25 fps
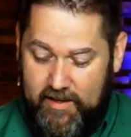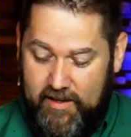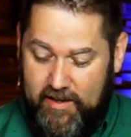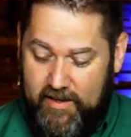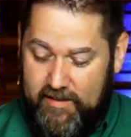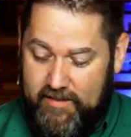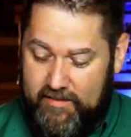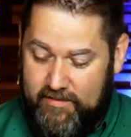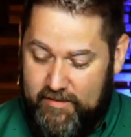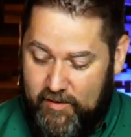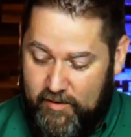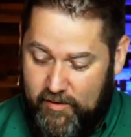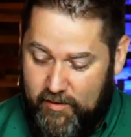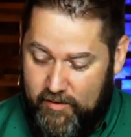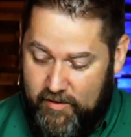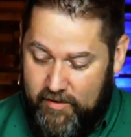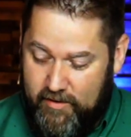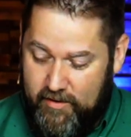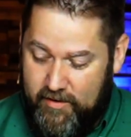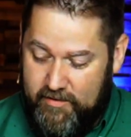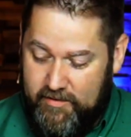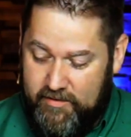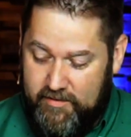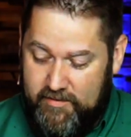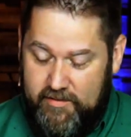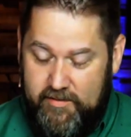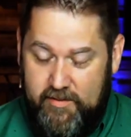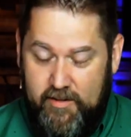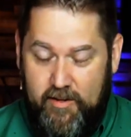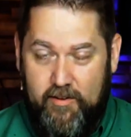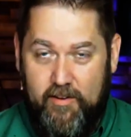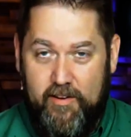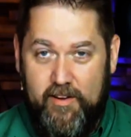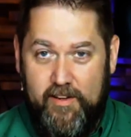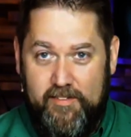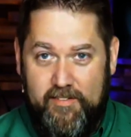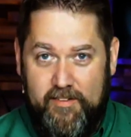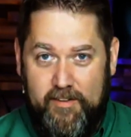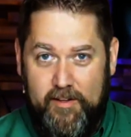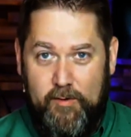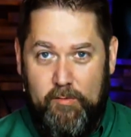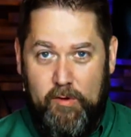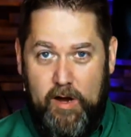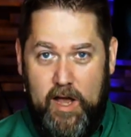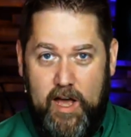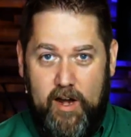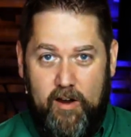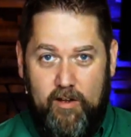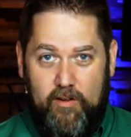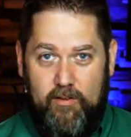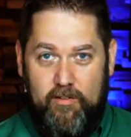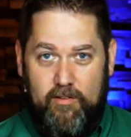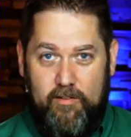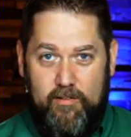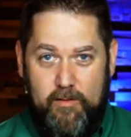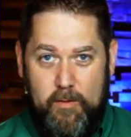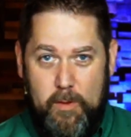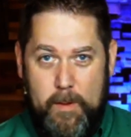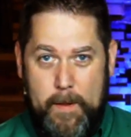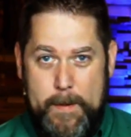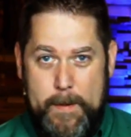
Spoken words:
is seriously radical.